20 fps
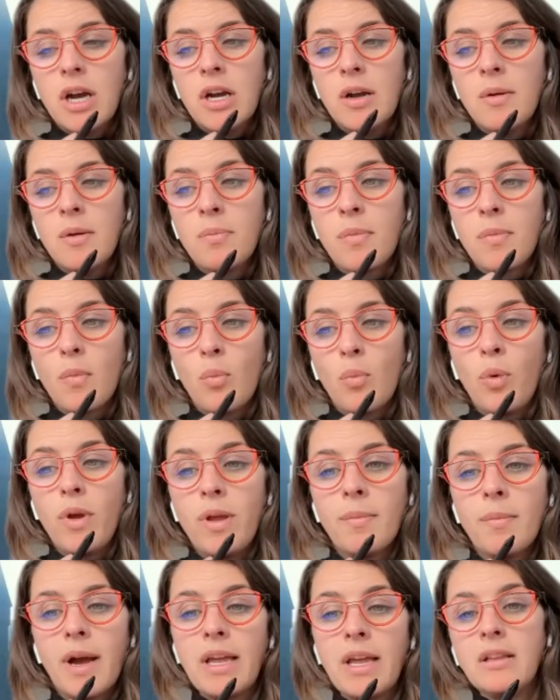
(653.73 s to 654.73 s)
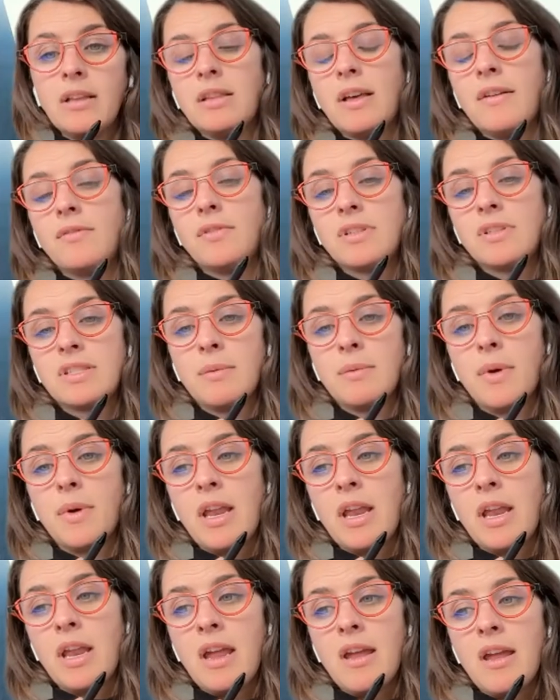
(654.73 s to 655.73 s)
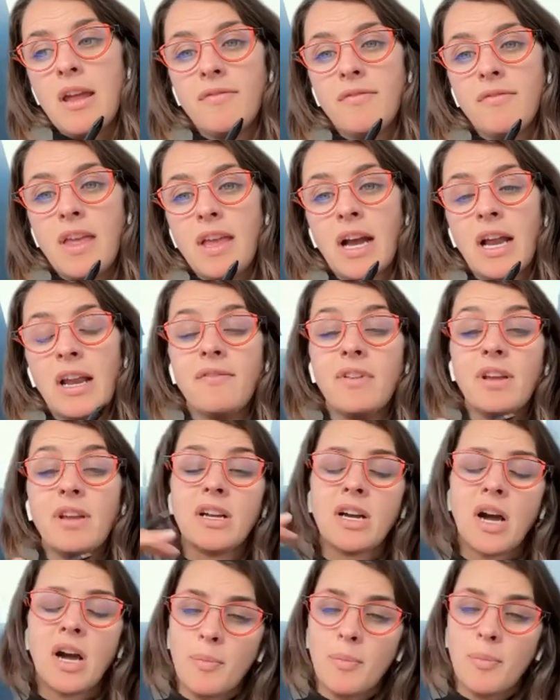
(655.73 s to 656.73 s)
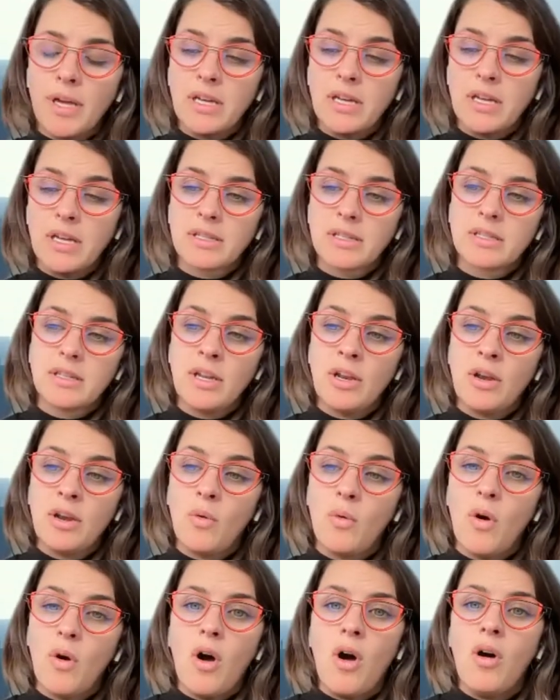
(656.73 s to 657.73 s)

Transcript: Um, we might level somebody if they kind of encompass, you know,